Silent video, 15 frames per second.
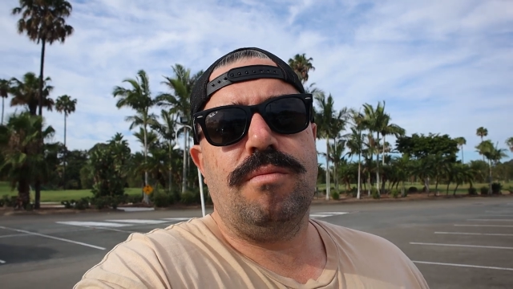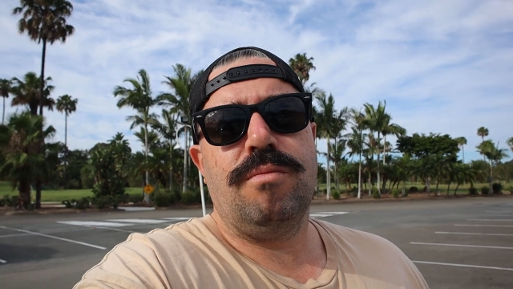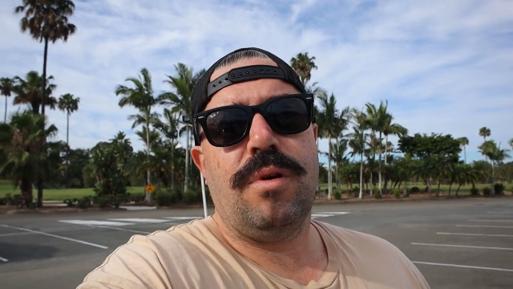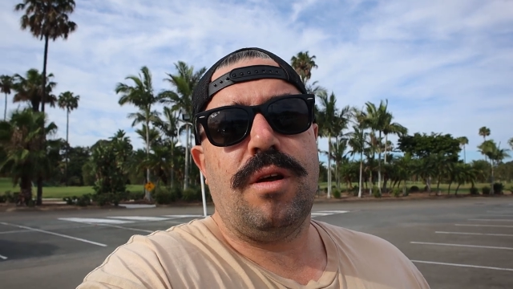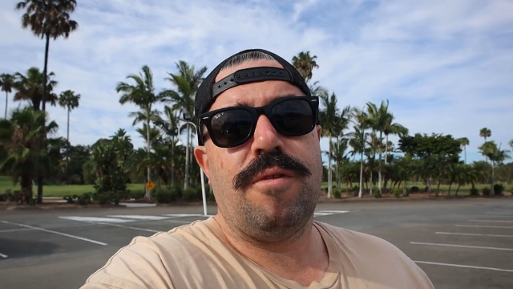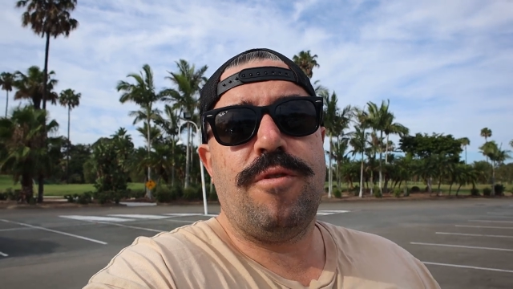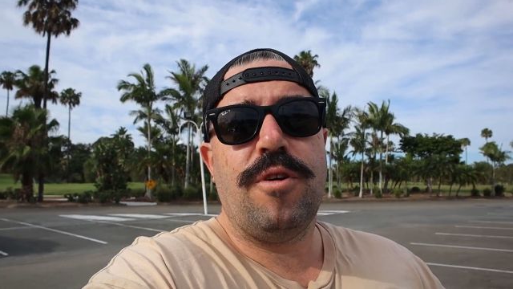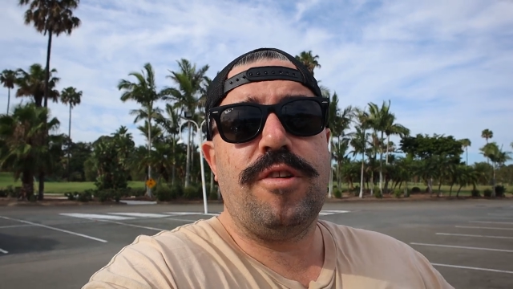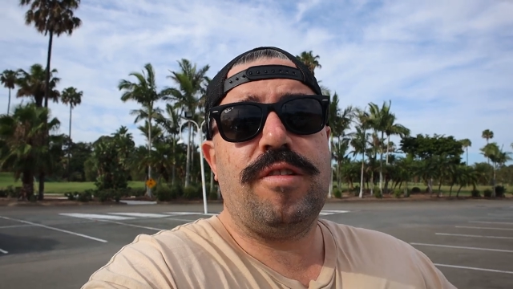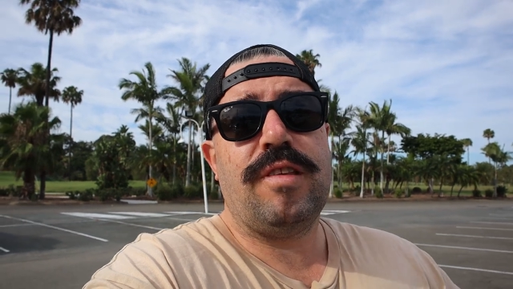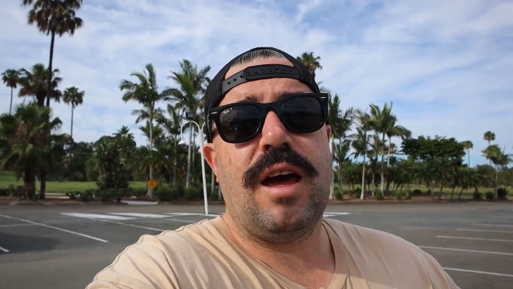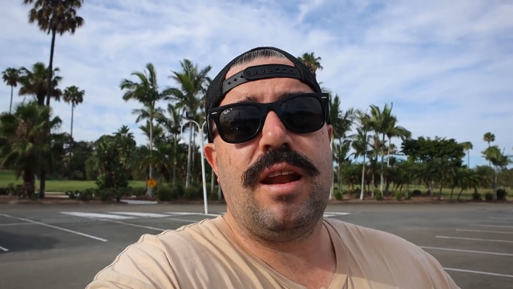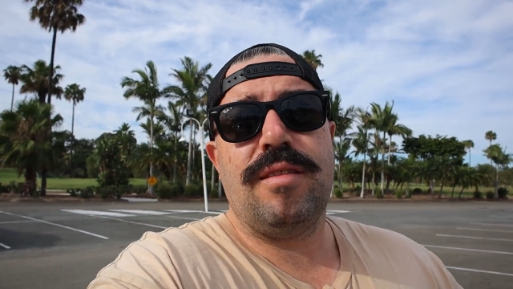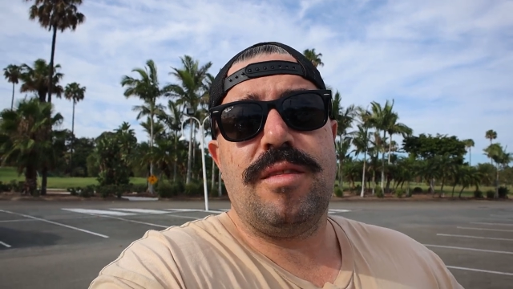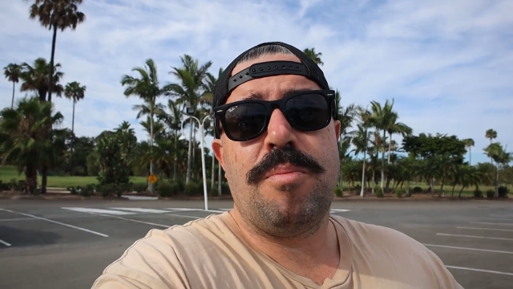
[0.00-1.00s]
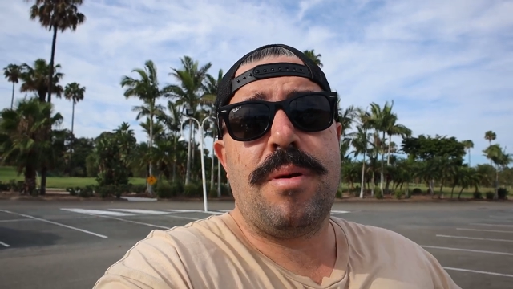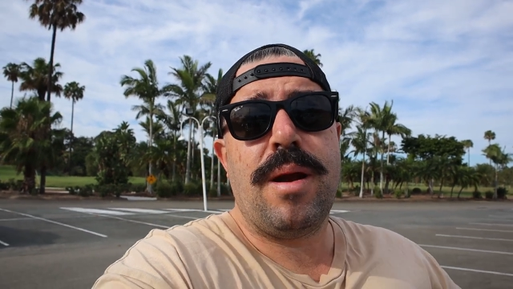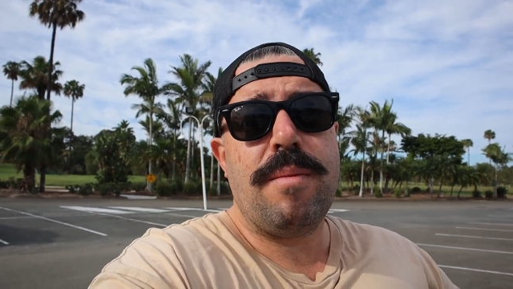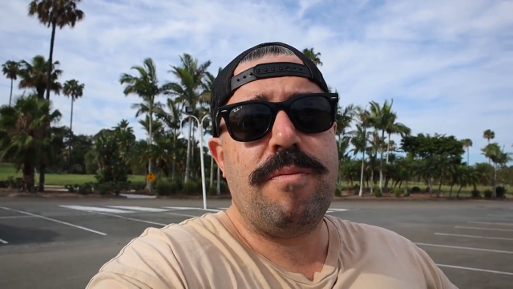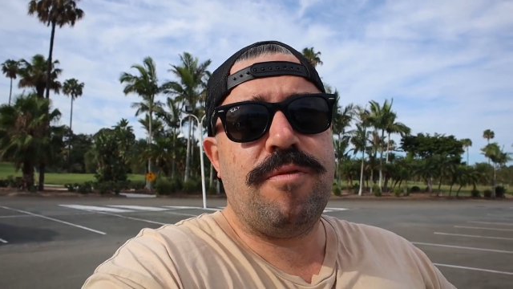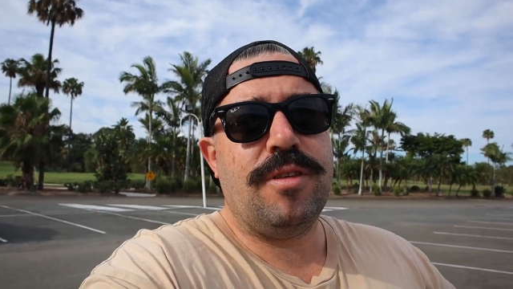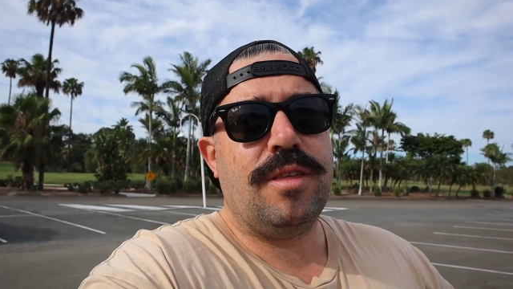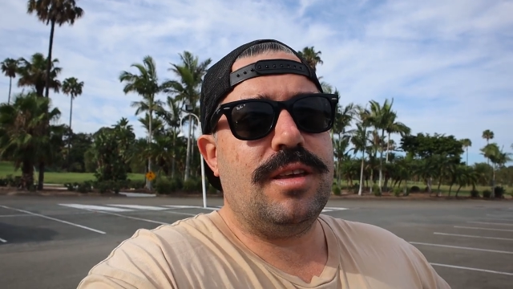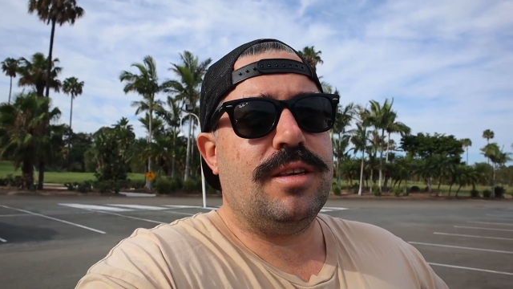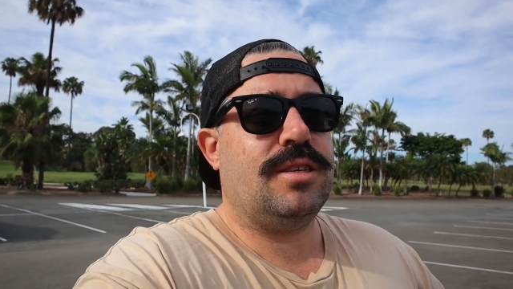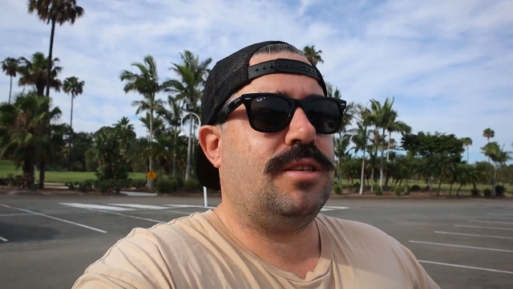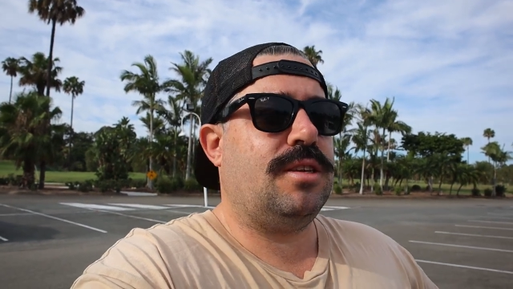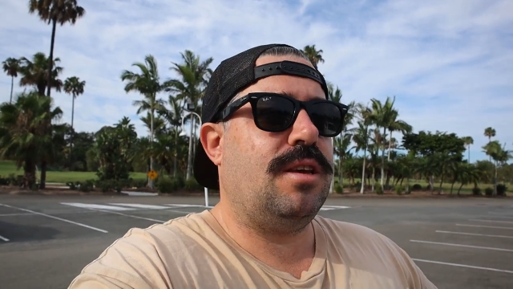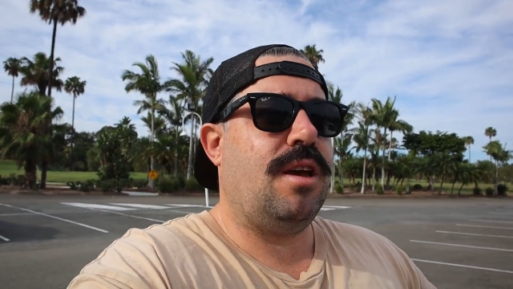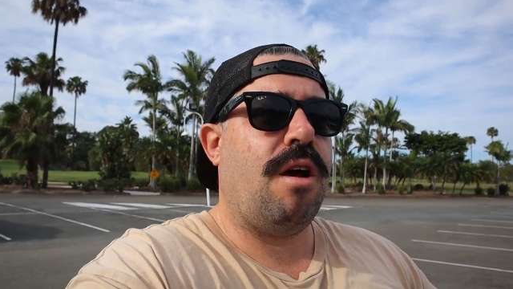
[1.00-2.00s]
when I first started the prep for this,